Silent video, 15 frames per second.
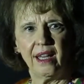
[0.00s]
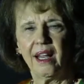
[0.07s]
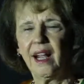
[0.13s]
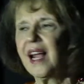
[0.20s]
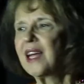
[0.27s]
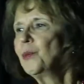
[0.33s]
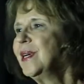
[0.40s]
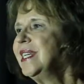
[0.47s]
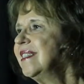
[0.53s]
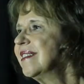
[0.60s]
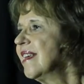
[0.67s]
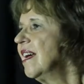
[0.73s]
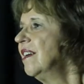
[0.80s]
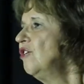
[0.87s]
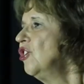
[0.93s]
and we
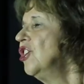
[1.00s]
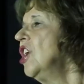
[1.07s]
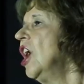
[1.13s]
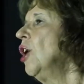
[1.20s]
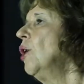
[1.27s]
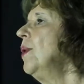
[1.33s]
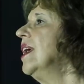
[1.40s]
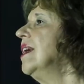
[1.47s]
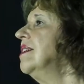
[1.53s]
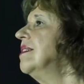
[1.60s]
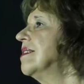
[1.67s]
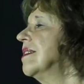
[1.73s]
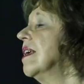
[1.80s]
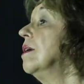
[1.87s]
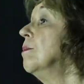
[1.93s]
said,
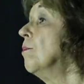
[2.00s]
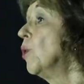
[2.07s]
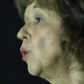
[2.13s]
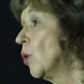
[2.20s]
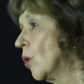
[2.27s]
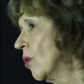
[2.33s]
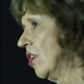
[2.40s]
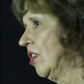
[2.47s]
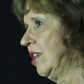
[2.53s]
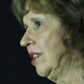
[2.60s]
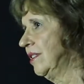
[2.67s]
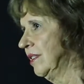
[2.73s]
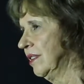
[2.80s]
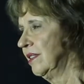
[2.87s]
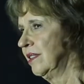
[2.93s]
it's immoral